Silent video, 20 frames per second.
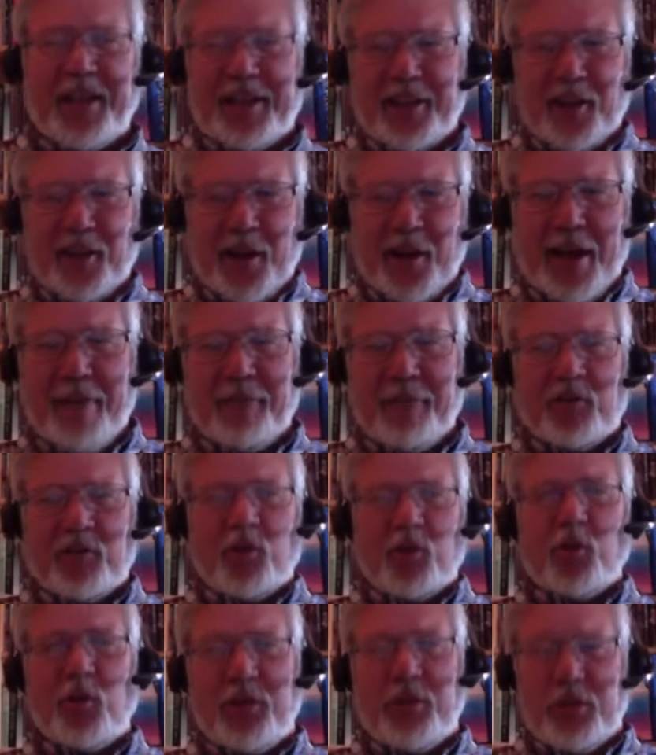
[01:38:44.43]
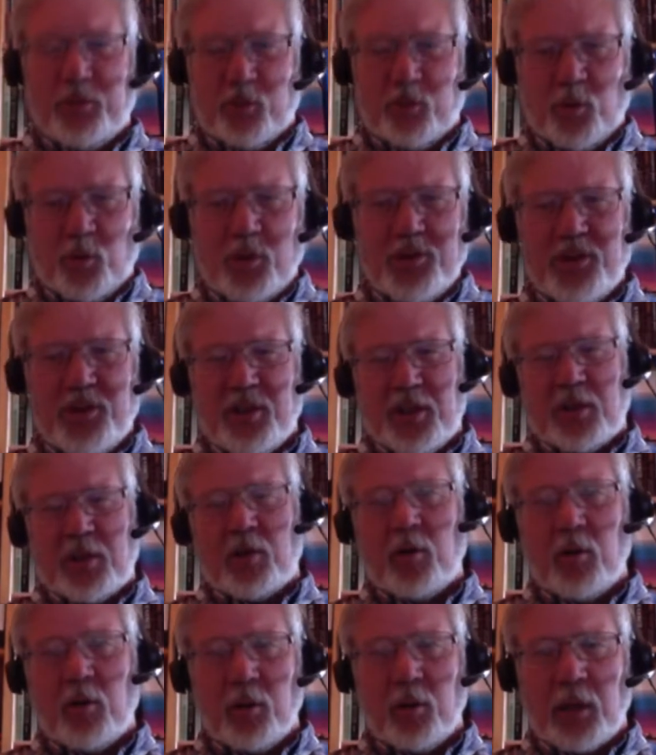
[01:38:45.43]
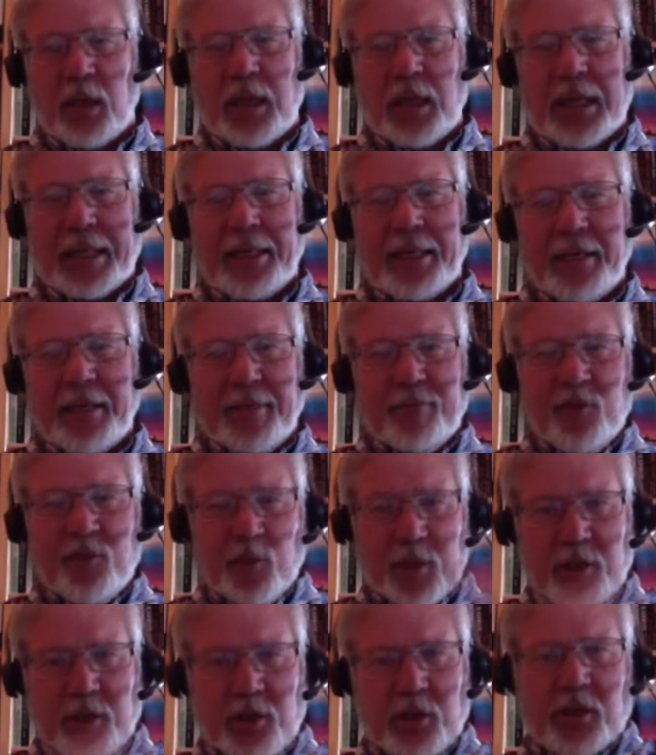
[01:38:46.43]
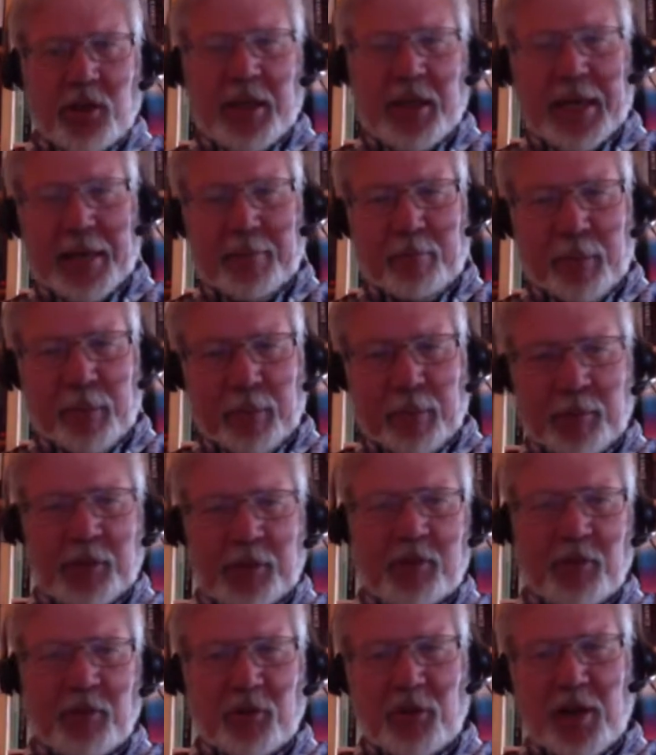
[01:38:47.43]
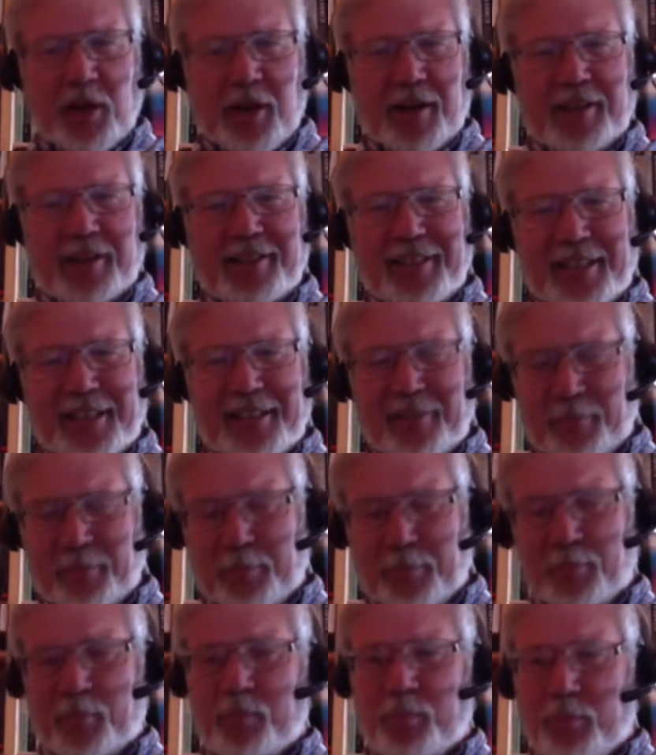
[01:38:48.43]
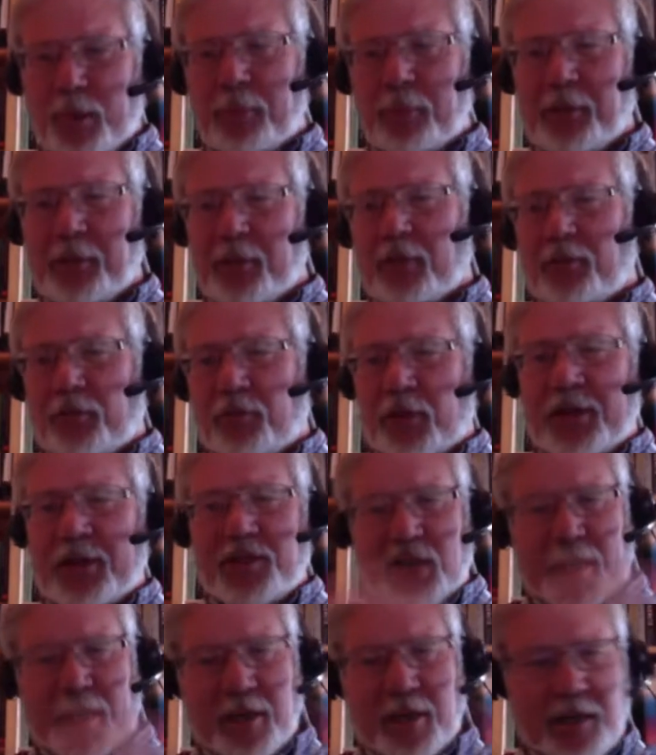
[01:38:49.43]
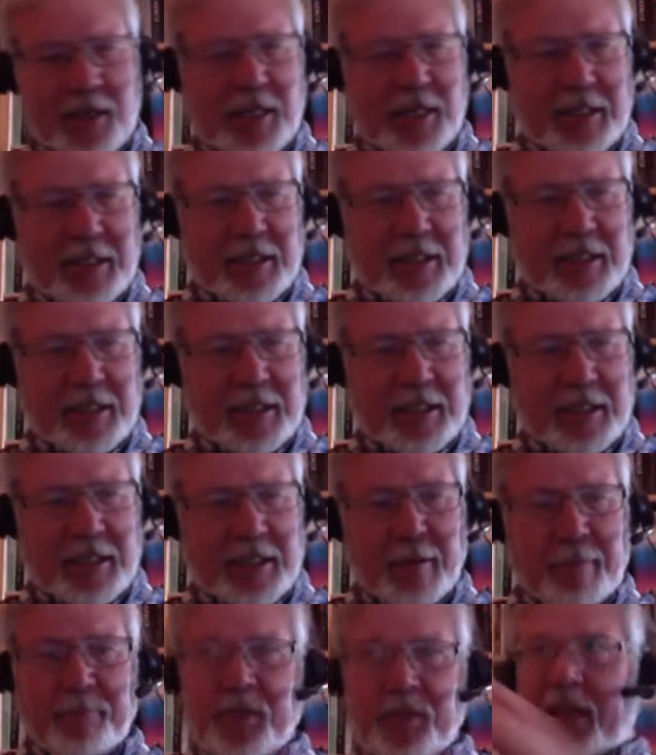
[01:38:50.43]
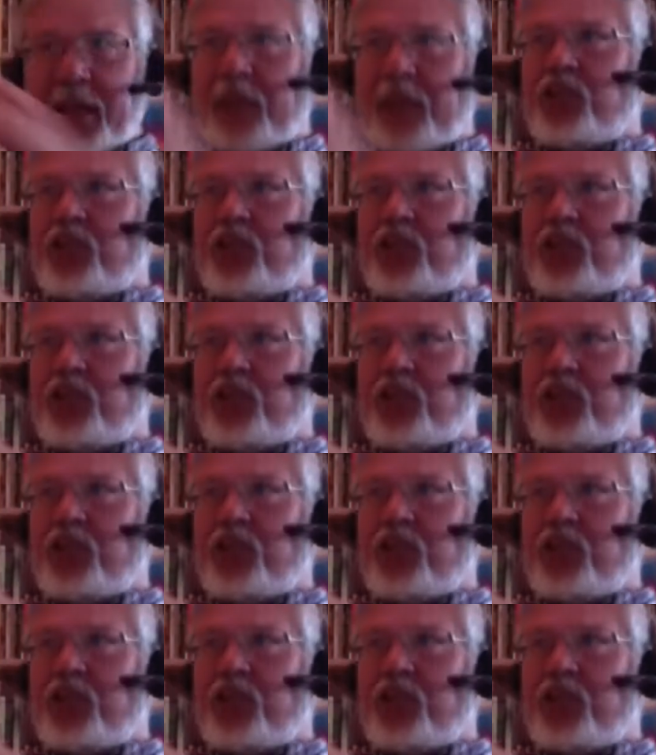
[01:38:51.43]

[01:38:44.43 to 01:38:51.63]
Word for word: you know half a truth is worse than a whole lie. So he took that biblical context biblical phrase out of context. It's